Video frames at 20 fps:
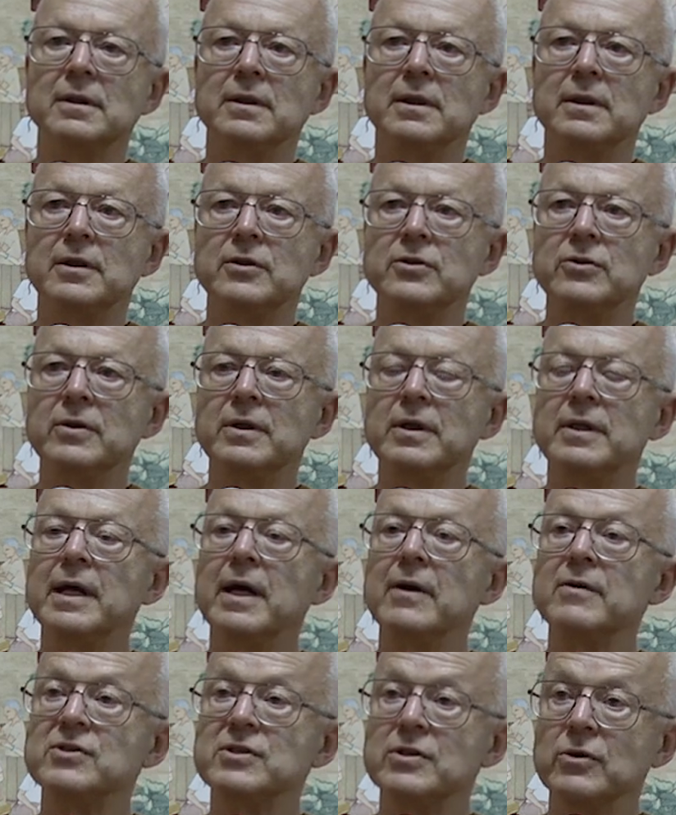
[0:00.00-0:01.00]
And the duty
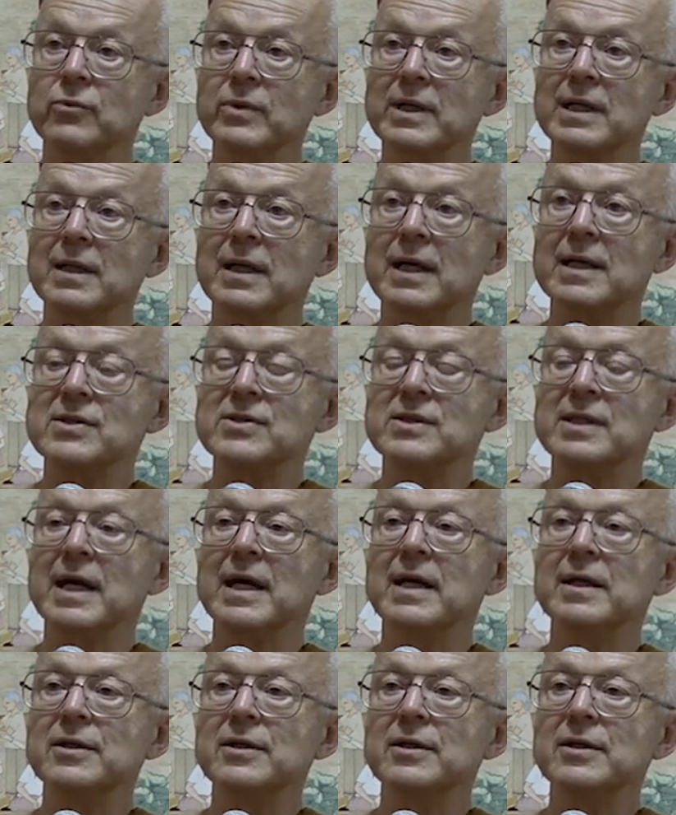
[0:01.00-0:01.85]
there is to realize that.